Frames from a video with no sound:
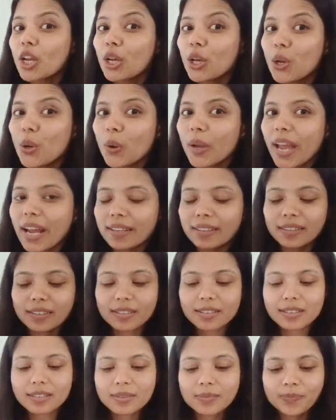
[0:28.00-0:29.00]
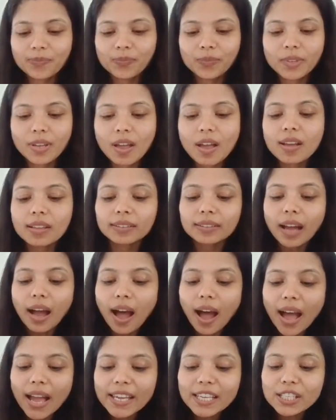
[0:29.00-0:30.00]
Look at this. The
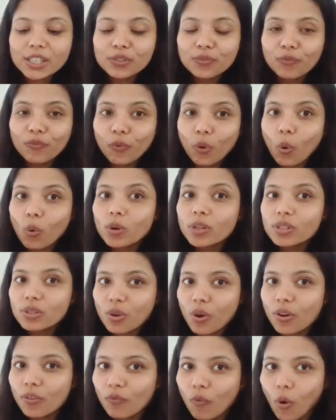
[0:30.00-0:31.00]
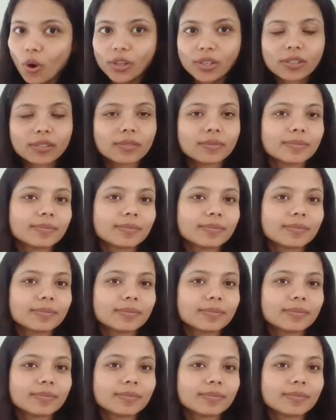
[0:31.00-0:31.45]
ice floats on water.